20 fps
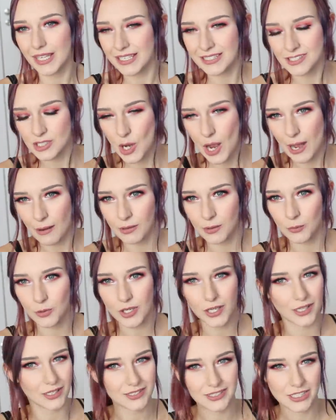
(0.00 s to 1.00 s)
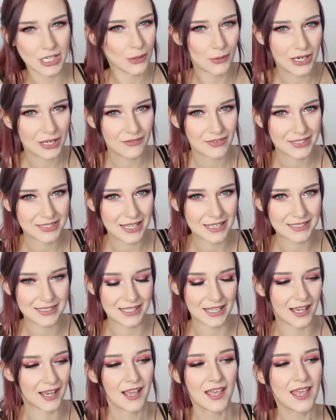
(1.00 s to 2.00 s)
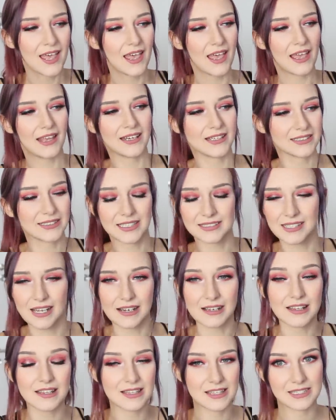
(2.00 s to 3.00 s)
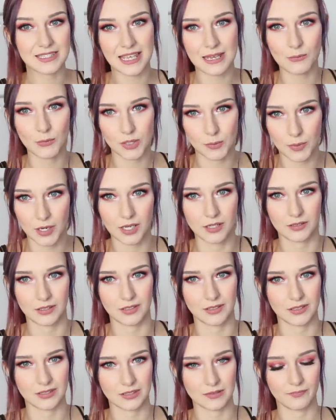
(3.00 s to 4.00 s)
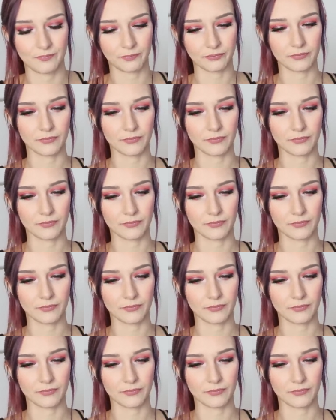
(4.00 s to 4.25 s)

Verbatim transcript: It's not how it works. No one ever says that. And it's exactly the same with partners.